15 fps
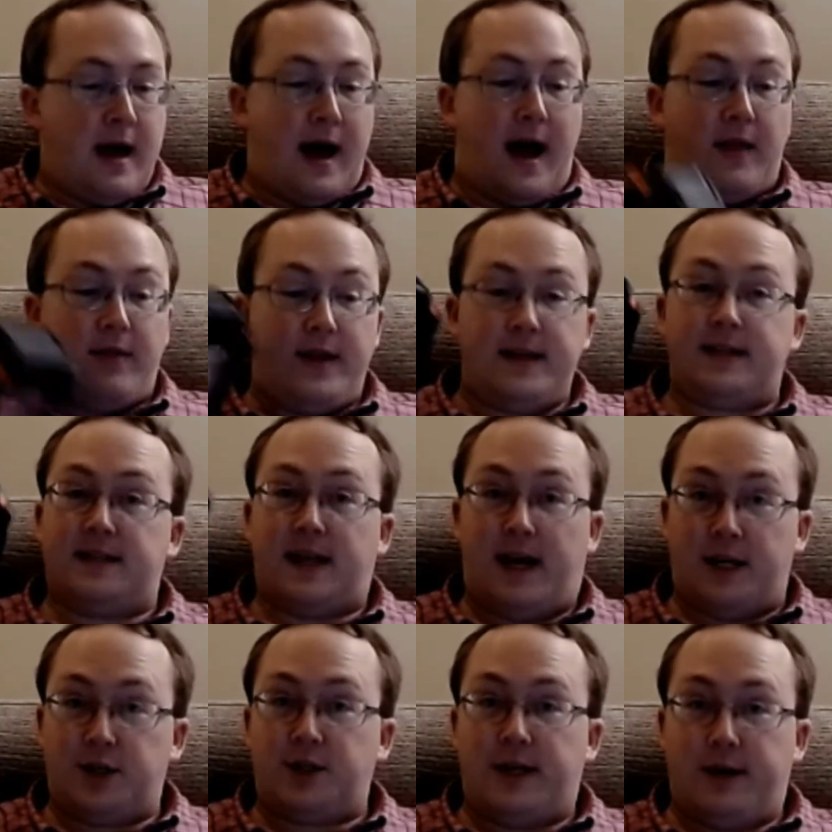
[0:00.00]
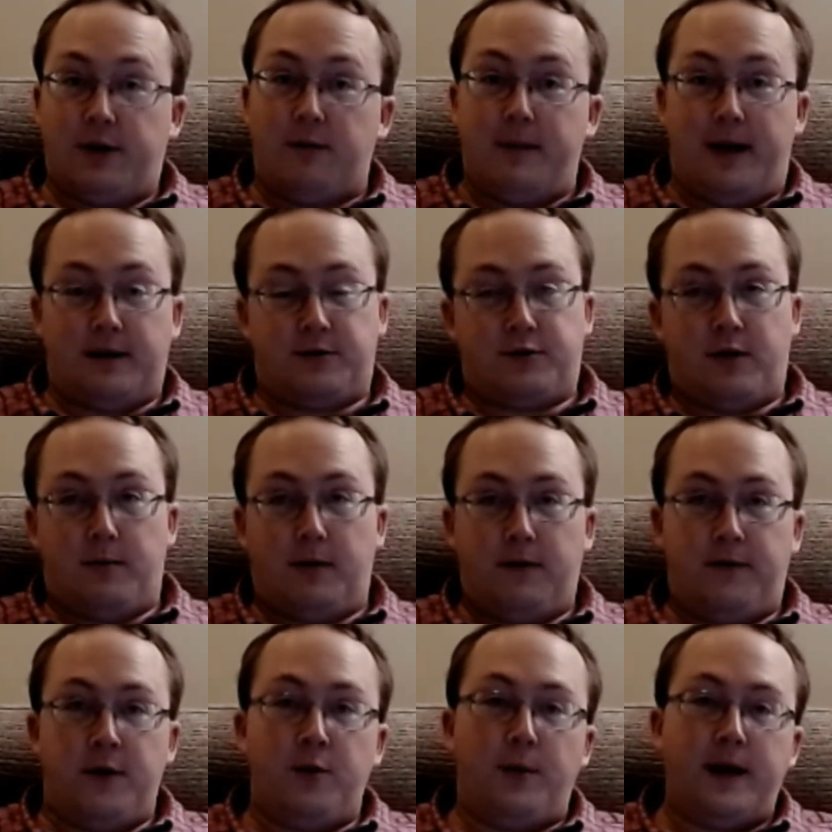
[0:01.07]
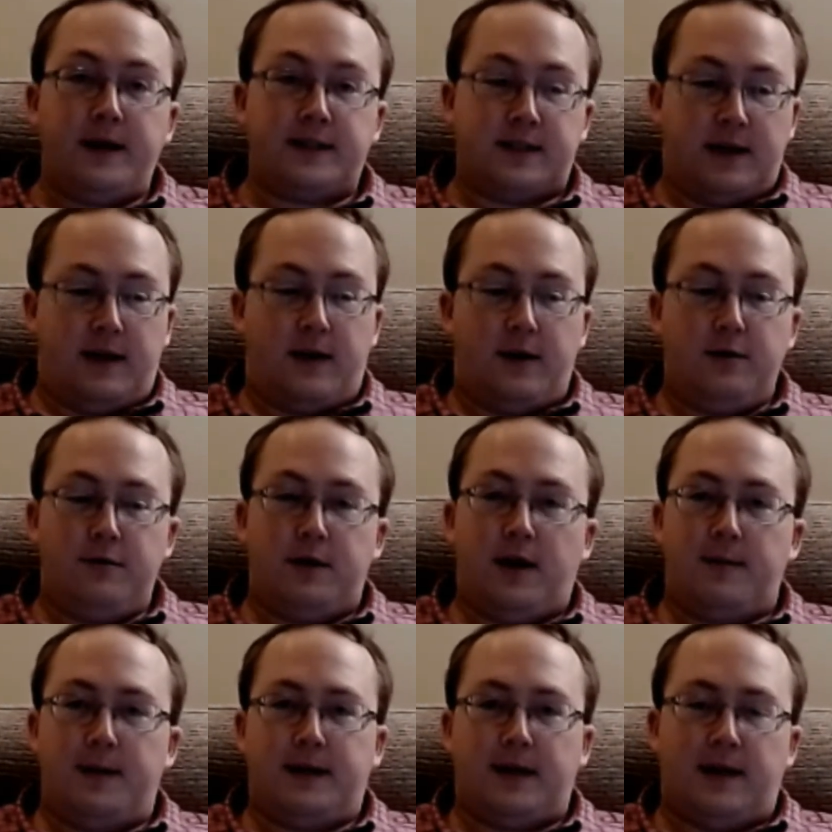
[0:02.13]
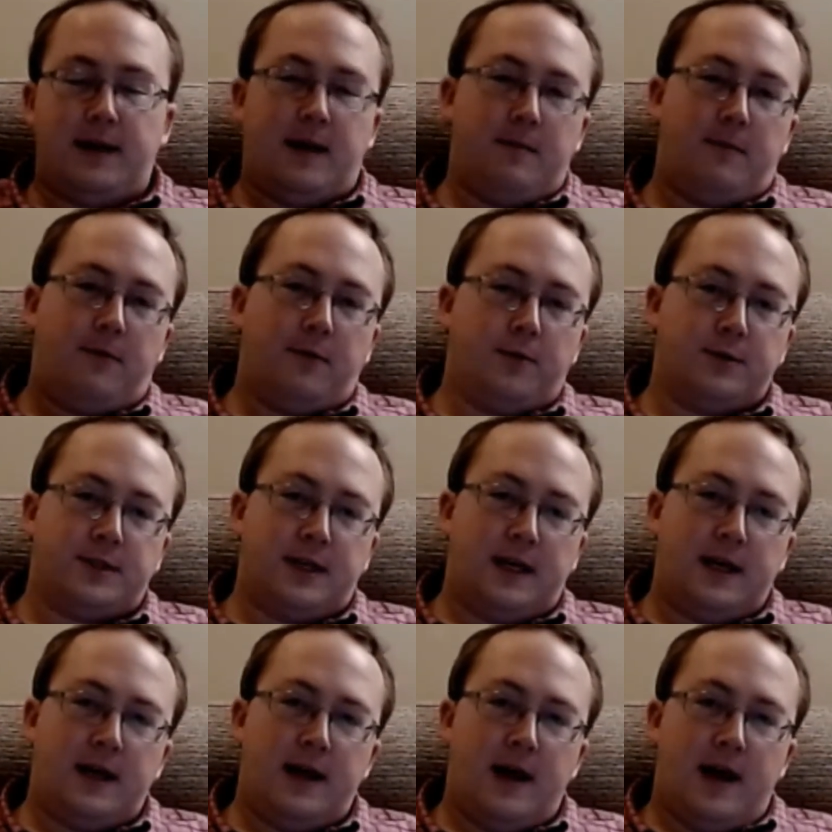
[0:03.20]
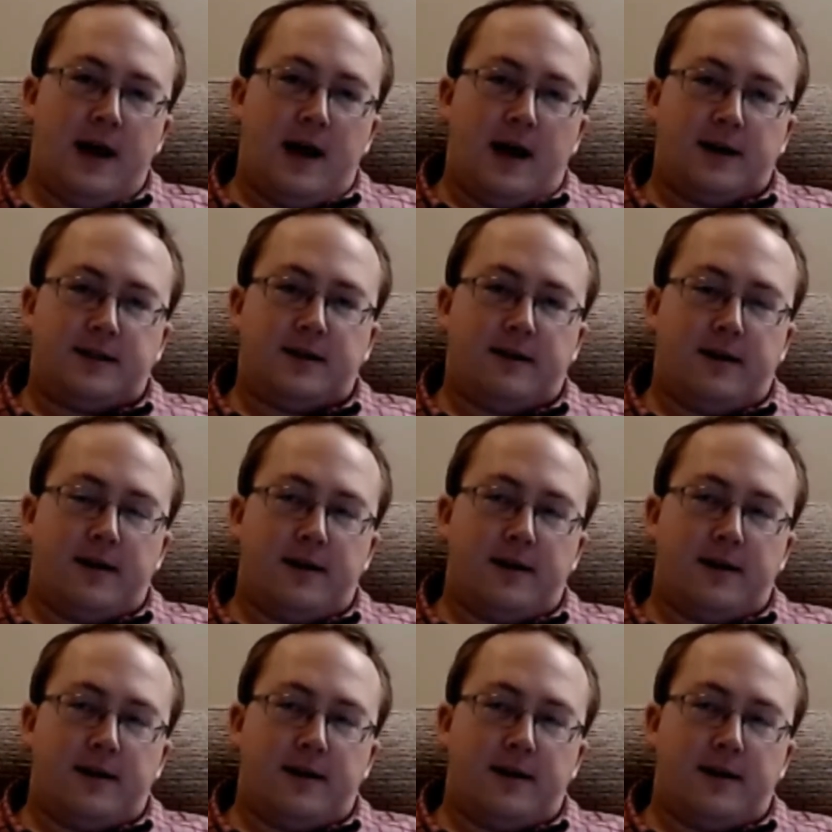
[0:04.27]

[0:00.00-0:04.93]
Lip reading: And this actually got me out of trouble a few weeks ago, coming down the M40, a tyre that